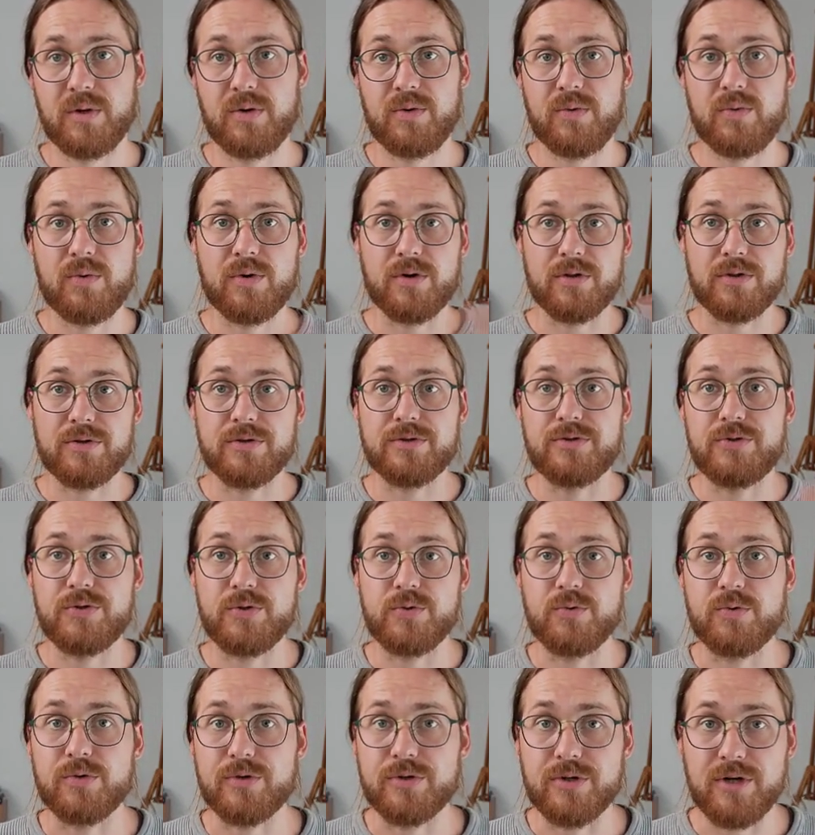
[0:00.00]
What are the two
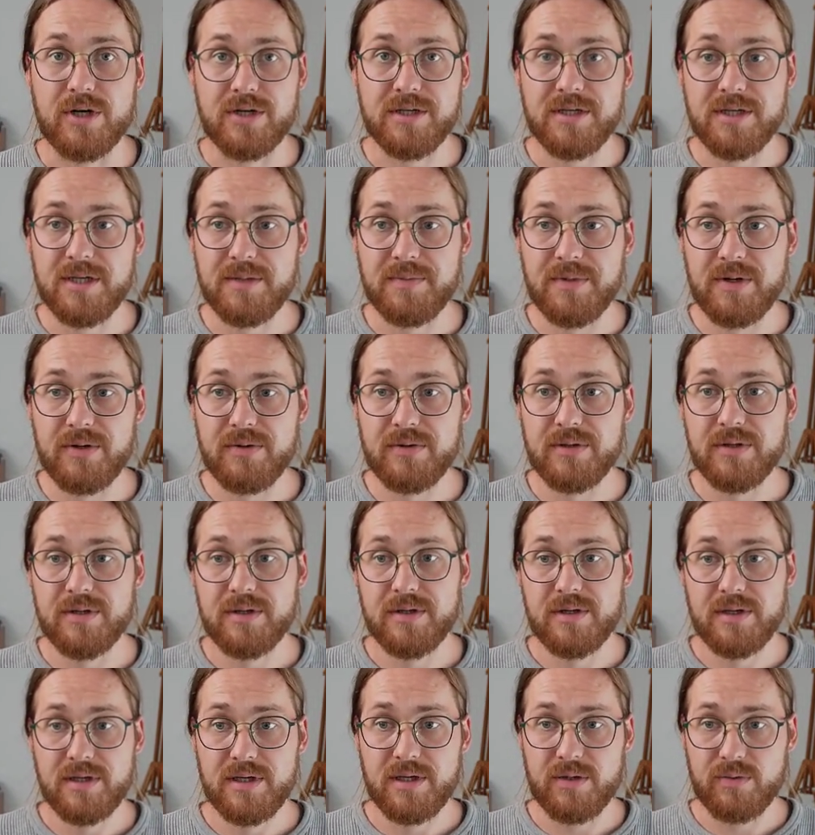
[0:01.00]
we're talking about?
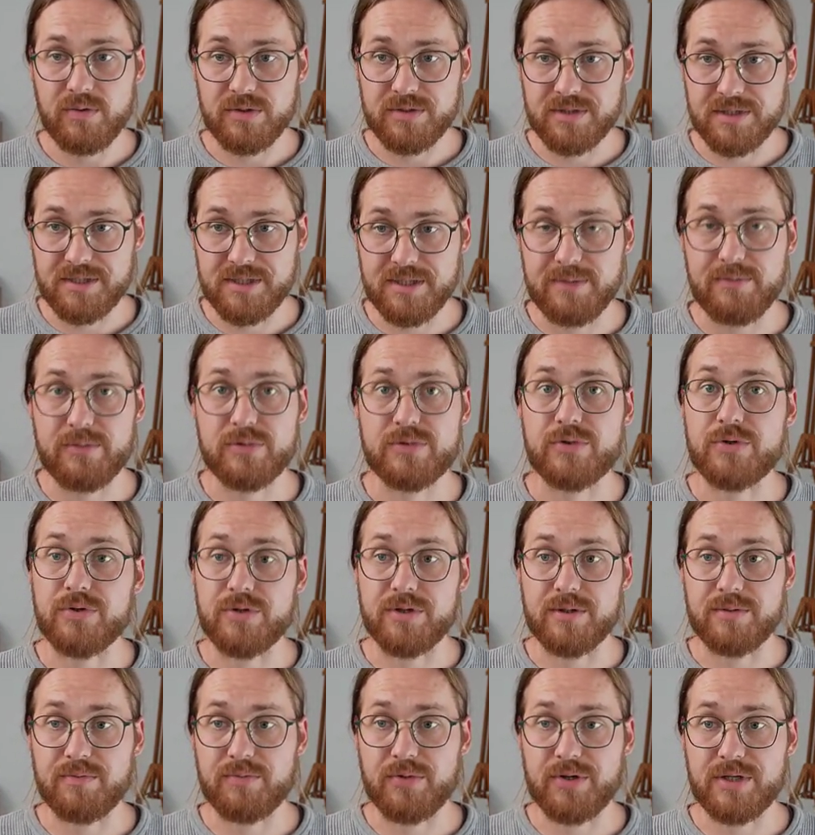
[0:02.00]
It was the temperature and
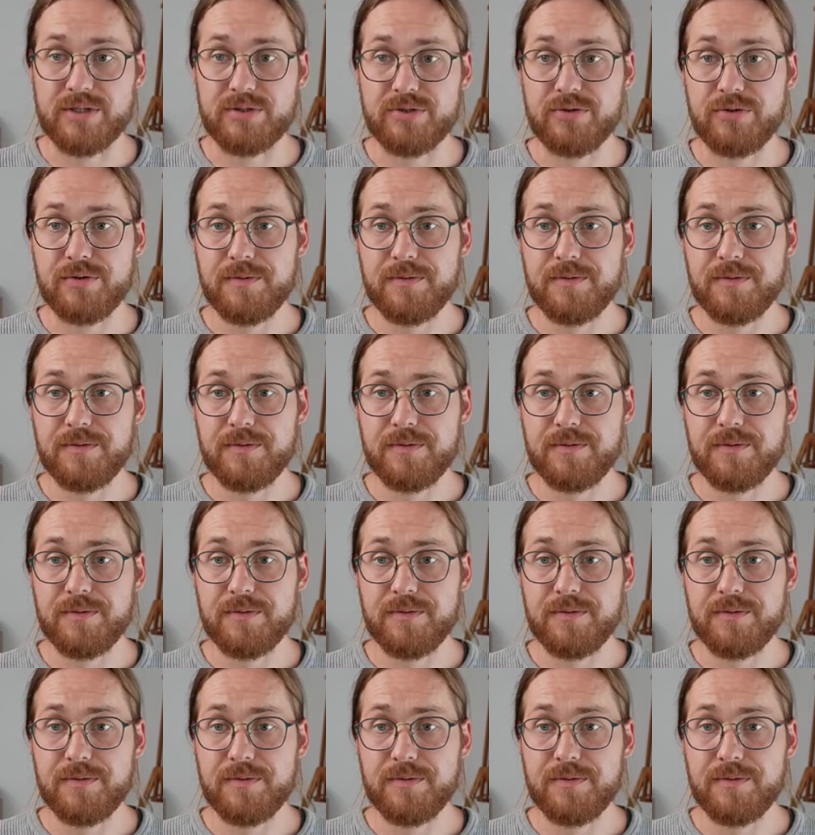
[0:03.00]
the pressure.